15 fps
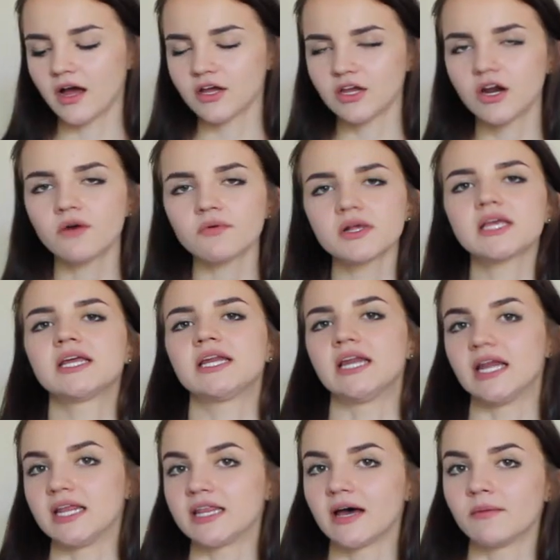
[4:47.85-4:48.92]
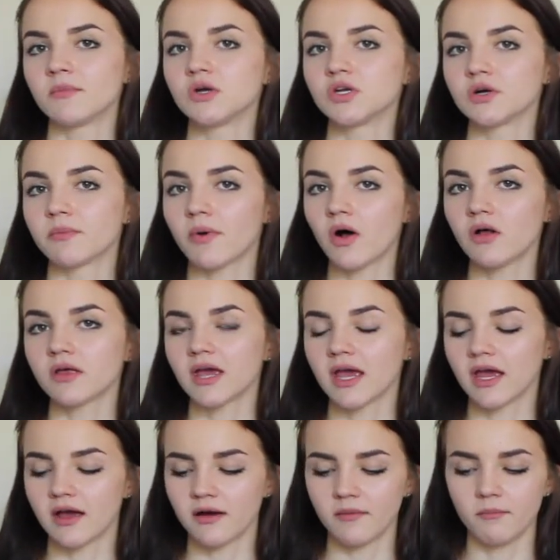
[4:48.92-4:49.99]
you don't really need them when you're
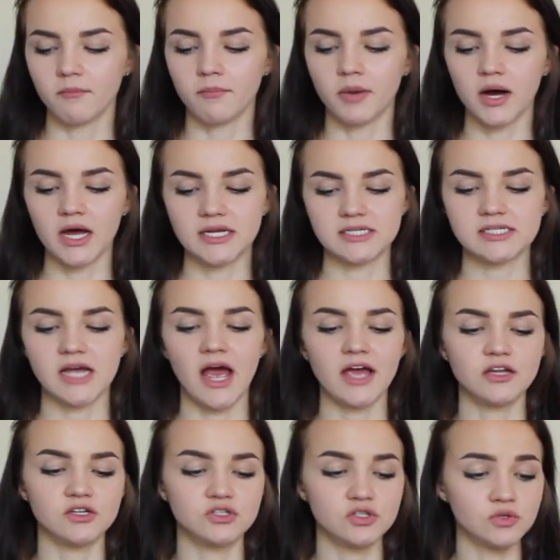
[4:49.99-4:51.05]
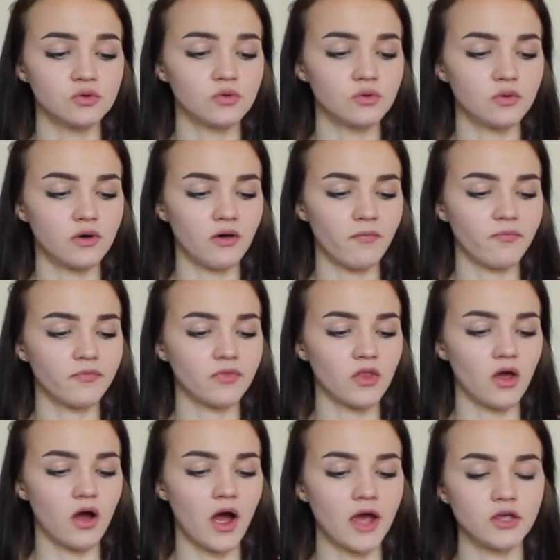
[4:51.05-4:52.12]
bulking, but I
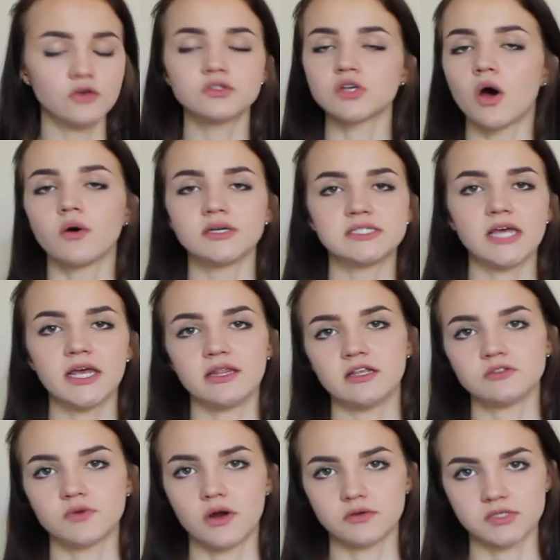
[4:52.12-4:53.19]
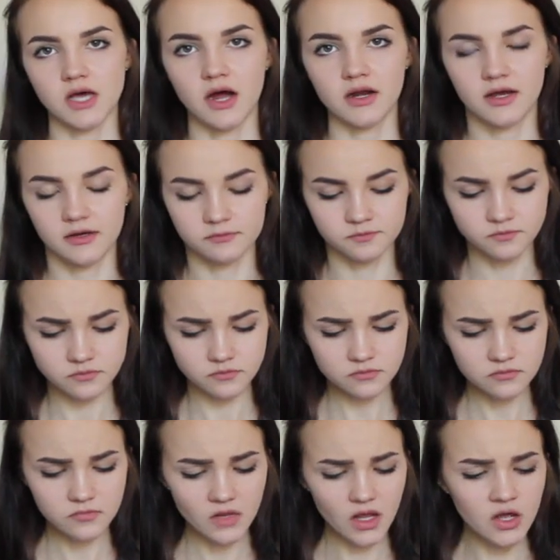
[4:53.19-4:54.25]
used to always take these when I was cutting.
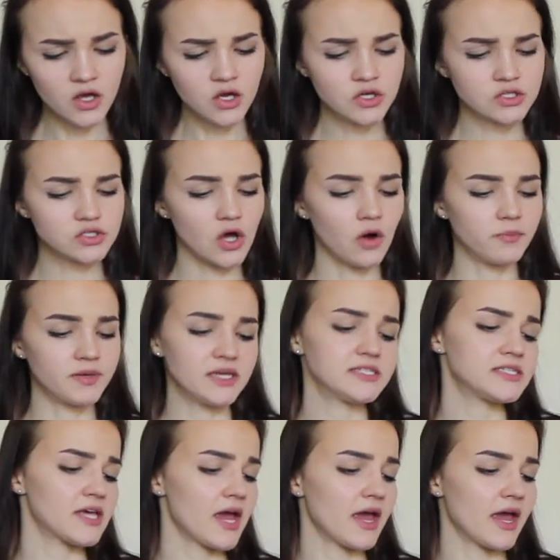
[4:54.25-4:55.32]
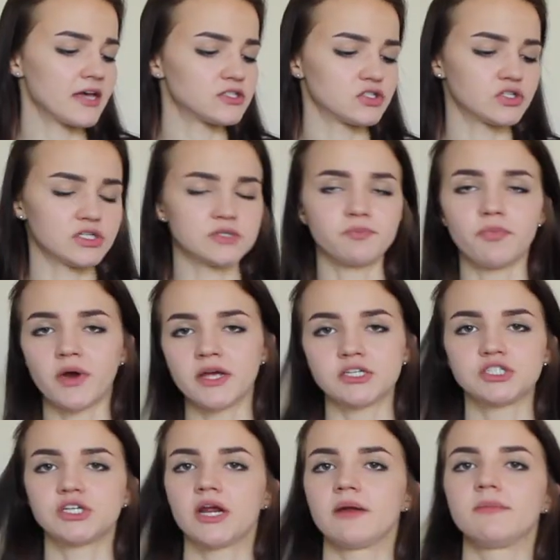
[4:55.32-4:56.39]
So BCAAs are just
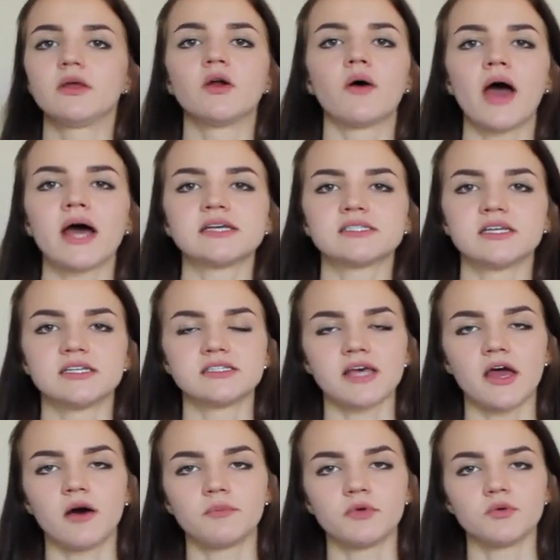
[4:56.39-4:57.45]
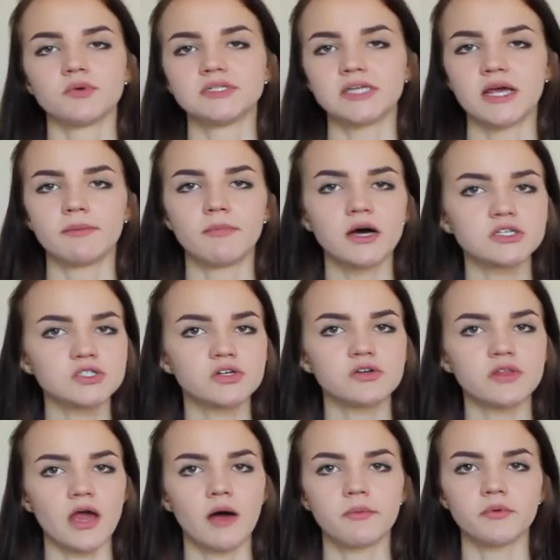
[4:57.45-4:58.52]
branched chain amino acids. They help you retain
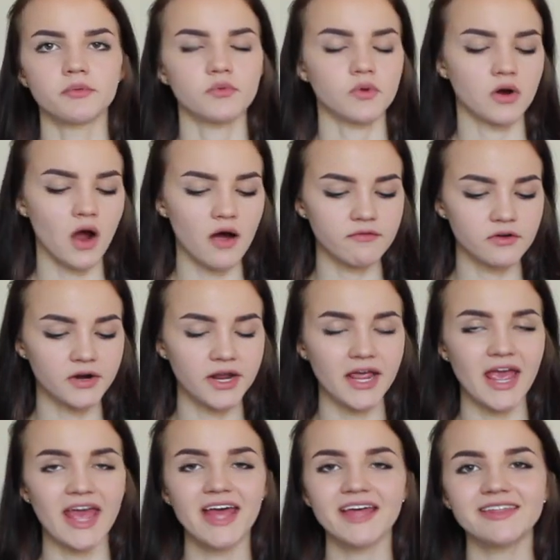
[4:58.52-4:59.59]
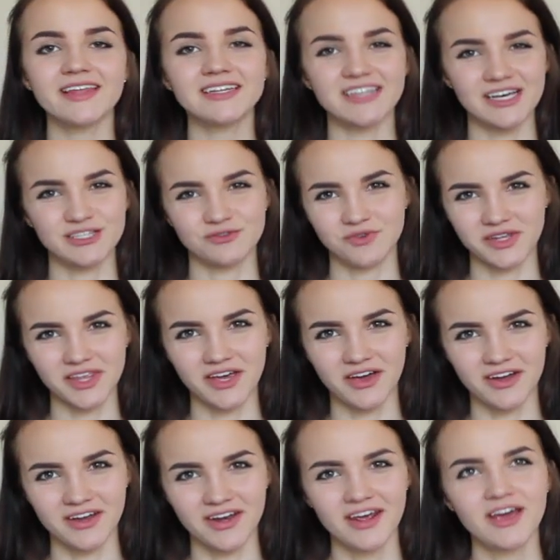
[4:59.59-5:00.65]
muscle, they help with recovery, and they taste really
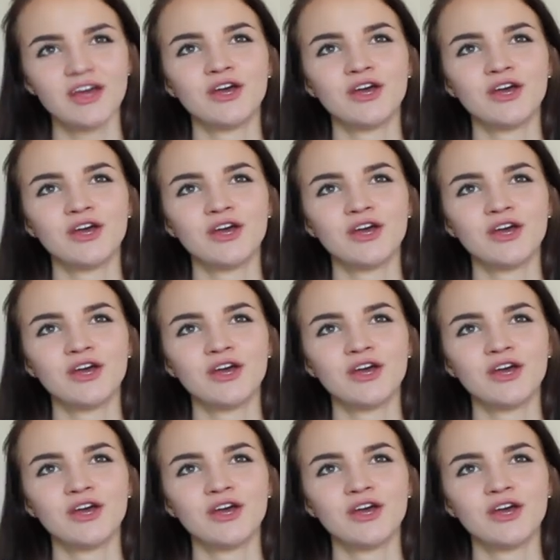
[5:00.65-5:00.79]
good.